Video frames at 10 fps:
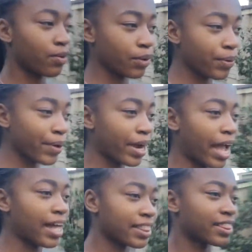where we were
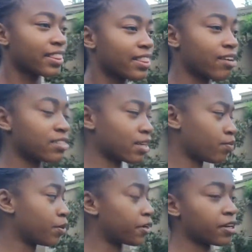at, there was like a
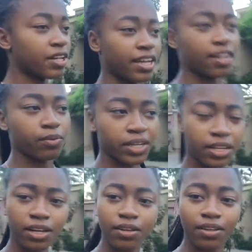murder like a week
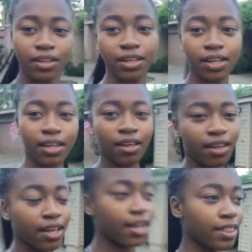ago.
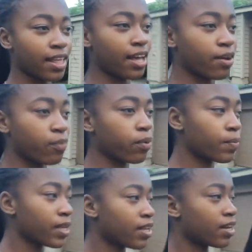And that a
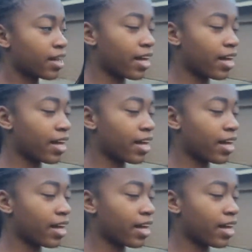woman, a